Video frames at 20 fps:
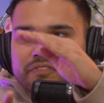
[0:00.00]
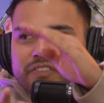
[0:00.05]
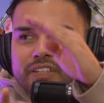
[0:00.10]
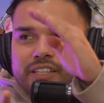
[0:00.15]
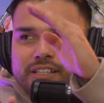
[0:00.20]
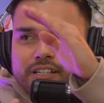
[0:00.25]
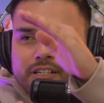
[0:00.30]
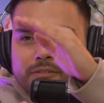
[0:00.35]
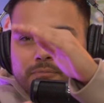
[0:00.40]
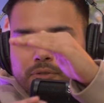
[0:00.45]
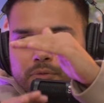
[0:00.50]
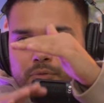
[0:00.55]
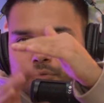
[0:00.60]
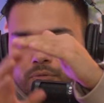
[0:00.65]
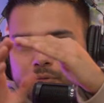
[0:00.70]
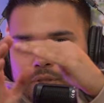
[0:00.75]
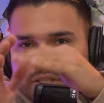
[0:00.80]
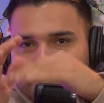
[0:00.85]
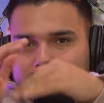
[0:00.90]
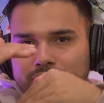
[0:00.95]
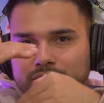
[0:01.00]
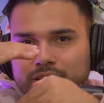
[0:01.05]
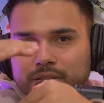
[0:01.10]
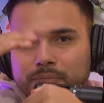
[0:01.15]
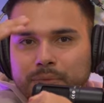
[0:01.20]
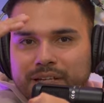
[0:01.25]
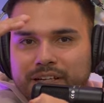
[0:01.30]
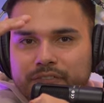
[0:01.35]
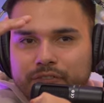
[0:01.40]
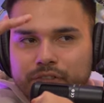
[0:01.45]
up, fill it up with the
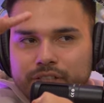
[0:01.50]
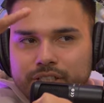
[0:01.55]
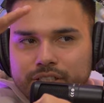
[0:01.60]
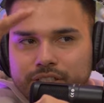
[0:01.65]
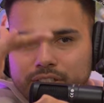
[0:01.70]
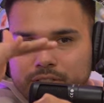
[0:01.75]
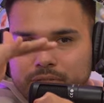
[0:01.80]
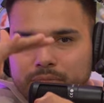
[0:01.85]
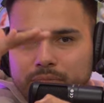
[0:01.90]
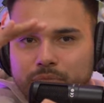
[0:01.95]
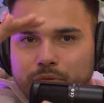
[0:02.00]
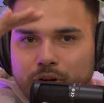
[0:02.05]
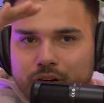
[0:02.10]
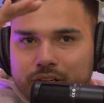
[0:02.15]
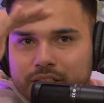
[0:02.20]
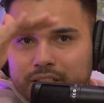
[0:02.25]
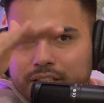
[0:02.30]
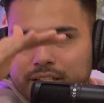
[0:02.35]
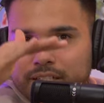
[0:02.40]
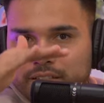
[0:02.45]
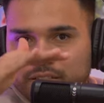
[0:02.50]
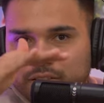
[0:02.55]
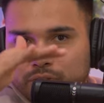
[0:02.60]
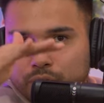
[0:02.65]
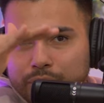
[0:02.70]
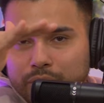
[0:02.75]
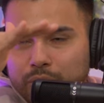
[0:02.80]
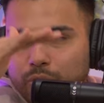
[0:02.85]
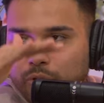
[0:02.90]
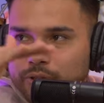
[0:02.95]
beverage, probably like
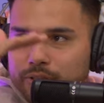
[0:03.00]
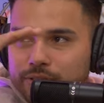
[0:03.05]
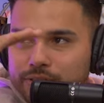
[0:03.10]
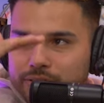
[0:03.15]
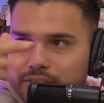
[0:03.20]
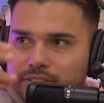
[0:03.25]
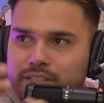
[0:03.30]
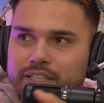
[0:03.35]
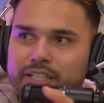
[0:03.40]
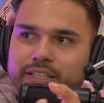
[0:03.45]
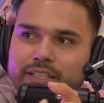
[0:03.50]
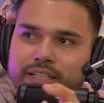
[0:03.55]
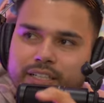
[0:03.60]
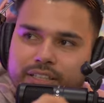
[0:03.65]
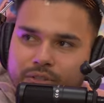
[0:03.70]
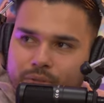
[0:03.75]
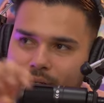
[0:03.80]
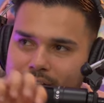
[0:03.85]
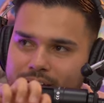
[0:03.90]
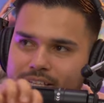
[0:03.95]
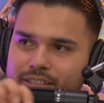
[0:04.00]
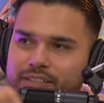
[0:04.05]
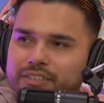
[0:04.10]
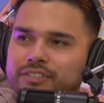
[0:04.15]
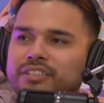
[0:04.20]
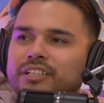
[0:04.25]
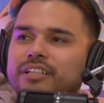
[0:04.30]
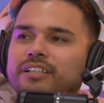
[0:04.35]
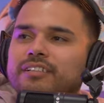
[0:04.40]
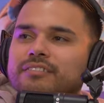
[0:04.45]
three quarters, and then you add
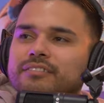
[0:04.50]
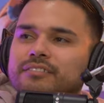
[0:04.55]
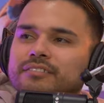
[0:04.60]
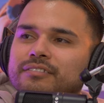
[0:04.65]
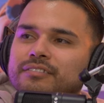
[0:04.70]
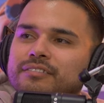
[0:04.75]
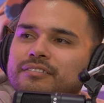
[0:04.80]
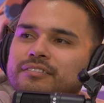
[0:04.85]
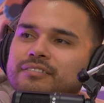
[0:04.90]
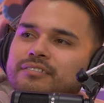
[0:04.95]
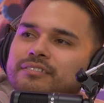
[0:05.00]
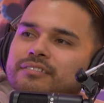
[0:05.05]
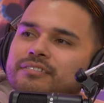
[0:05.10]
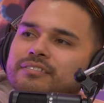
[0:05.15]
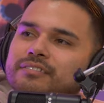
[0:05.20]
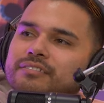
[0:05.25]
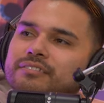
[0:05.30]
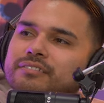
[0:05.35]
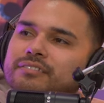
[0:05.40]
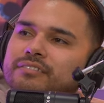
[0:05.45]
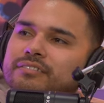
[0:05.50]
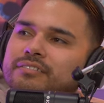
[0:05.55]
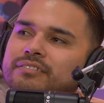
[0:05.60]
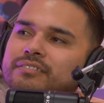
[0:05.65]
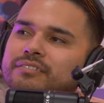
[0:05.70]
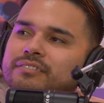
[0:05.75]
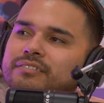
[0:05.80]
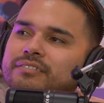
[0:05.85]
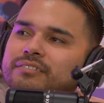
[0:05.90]
the shot. Mm-hmm.